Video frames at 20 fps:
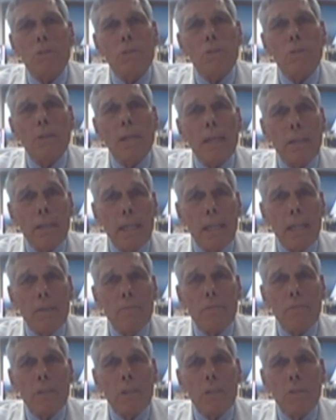It's throughout
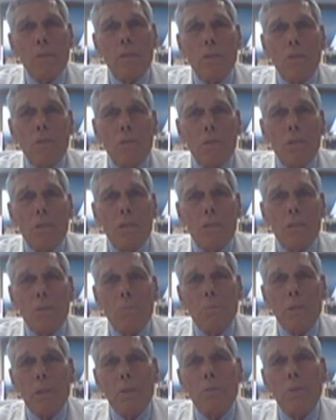Africa, of course, is the
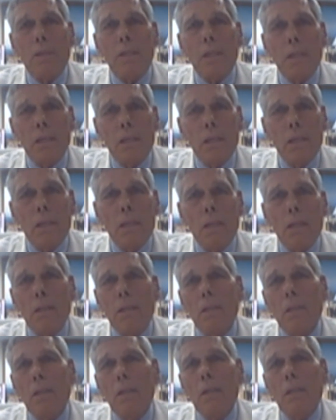big one, India,